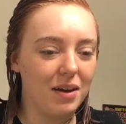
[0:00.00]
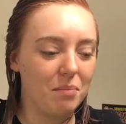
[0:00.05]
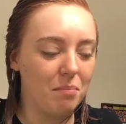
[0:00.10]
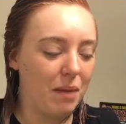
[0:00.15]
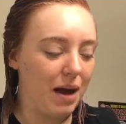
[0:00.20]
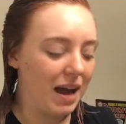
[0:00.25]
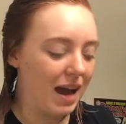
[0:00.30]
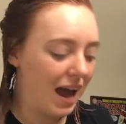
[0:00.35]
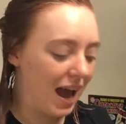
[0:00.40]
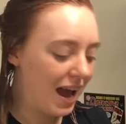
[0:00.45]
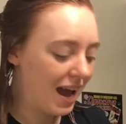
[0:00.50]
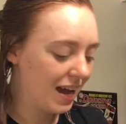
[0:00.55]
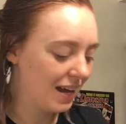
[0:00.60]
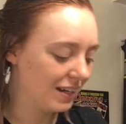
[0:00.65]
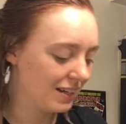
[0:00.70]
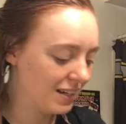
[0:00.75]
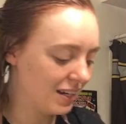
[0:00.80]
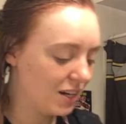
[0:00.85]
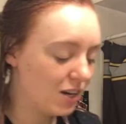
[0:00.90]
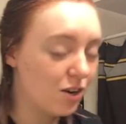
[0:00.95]
my
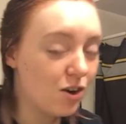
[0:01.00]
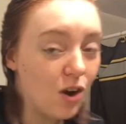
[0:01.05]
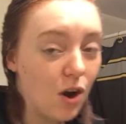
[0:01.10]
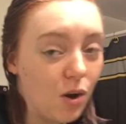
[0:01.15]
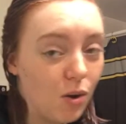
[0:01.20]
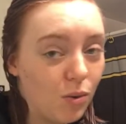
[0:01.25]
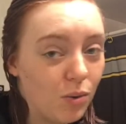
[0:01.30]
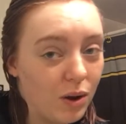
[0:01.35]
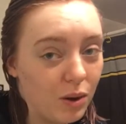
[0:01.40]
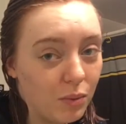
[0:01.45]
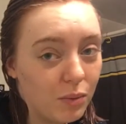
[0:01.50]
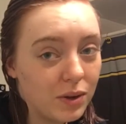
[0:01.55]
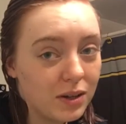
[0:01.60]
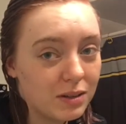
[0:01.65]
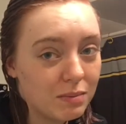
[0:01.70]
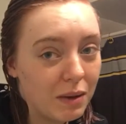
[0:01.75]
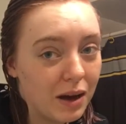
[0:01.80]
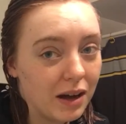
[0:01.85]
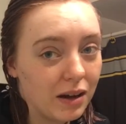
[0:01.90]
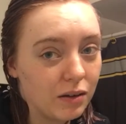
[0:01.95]
aunt didn't know it was
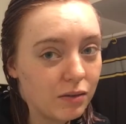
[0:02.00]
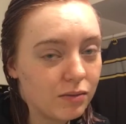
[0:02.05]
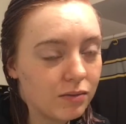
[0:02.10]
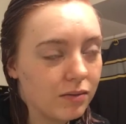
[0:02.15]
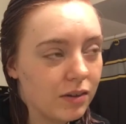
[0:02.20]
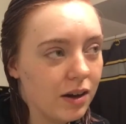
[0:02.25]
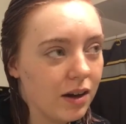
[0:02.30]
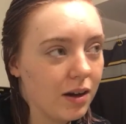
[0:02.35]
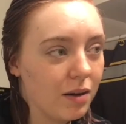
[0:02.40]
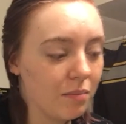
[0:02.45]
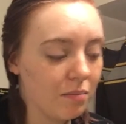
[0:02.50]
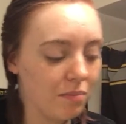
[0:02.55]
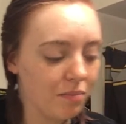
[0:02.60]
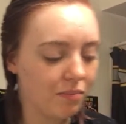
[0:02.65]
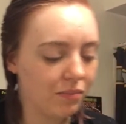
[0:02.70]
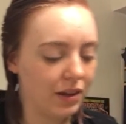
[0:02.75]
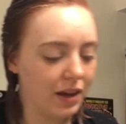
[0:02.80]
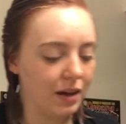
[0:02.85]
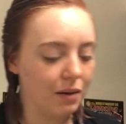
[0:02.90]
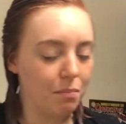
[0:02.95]
my
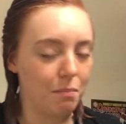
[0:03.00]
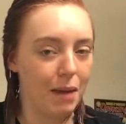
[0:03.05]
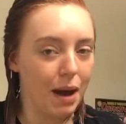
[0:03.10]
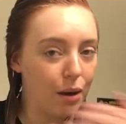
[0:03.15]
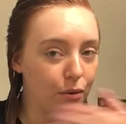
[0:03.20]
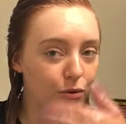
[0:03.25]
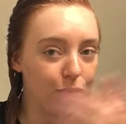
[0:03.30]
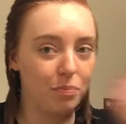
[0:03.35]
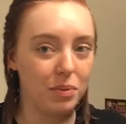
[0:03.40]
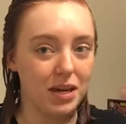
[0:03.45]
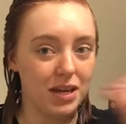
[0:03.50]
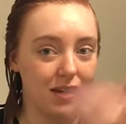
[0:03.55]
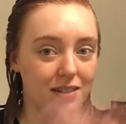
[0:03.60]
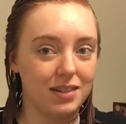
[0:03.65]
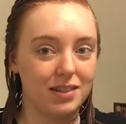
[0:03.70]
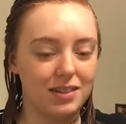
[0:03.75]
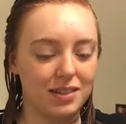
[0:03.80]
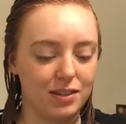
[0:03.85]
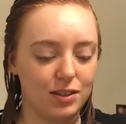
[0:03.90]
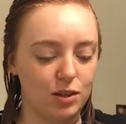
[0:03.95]
like
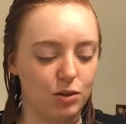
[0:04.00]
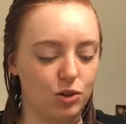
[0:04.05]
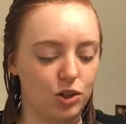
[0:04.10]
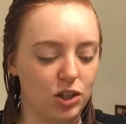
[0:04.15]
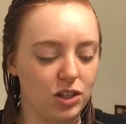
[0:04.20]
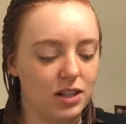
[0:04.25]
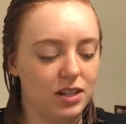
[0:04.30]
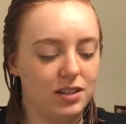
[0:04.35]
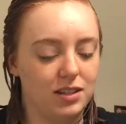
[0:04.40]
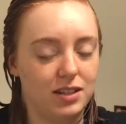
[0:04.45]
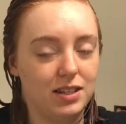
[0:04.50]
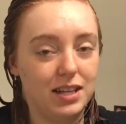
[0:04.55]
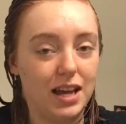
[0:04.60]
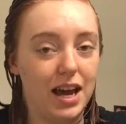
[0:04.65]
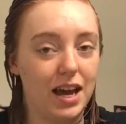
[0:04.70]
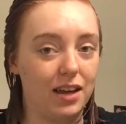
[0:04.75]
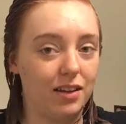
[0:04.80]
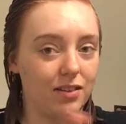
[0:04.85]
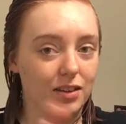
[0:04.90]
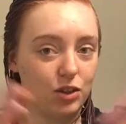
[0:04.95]
mouthpiece, so she didn't
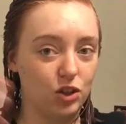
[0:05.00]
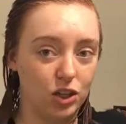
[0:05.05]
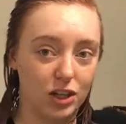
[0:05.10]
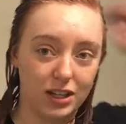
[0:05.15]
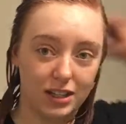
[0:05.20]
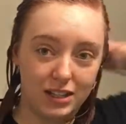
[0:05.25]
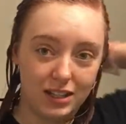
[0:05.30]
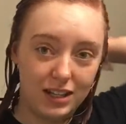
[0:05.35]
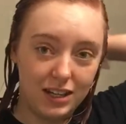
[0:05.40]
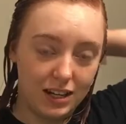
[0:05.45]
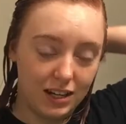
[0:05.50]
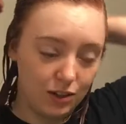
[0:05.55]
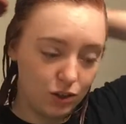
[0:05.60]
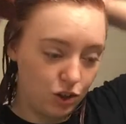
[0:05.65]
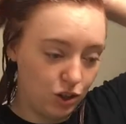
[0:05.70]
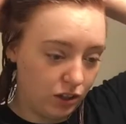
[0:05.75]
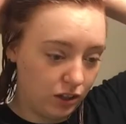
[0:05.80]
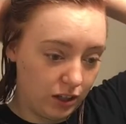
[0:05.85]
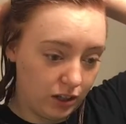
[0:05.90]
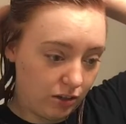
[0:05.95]
say that she had seen it.
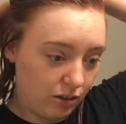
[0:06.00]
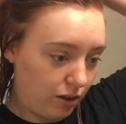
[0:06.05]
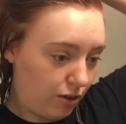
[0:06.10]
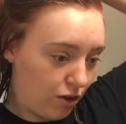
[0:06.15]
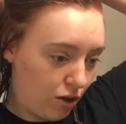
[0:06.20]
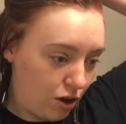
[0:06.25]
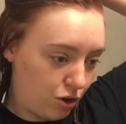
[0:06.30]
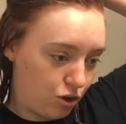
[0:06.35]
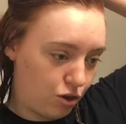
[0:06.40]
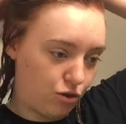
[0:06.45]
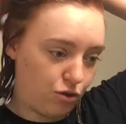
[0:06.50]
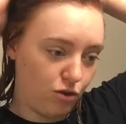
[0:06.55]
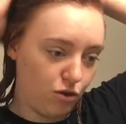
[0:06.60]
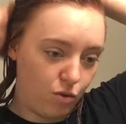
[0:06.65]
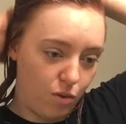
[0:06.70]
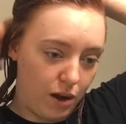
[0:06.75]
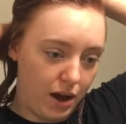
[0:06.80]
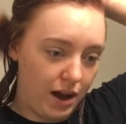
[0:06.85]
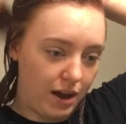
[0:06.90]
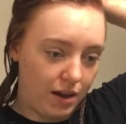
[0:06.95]
She literally thought she threw
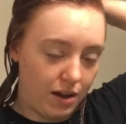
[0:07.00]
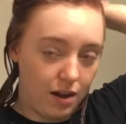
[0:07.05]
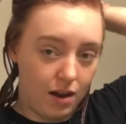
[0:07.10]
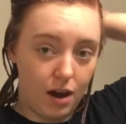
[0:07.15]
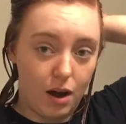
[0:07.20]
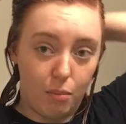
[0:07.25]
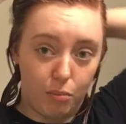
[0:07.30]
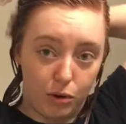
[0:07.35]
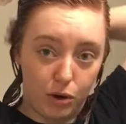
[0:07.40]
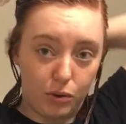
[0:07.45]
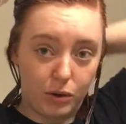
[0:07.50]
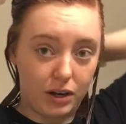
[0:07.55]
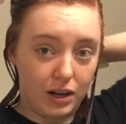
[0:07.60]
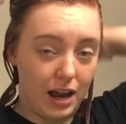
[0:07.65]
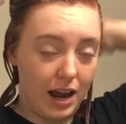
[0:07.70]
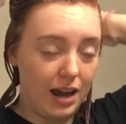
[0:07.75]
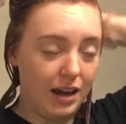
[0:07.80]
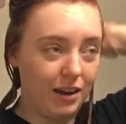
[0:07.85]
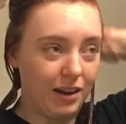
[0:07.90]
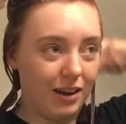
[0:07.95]
away a broken
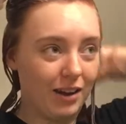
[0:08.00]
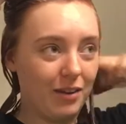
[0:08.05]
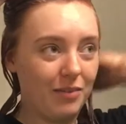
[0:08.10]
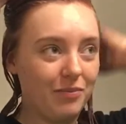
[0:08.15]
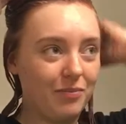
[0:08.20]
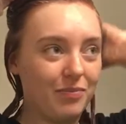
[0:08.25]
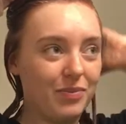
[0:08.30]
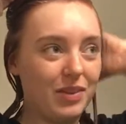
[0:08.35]
hanger.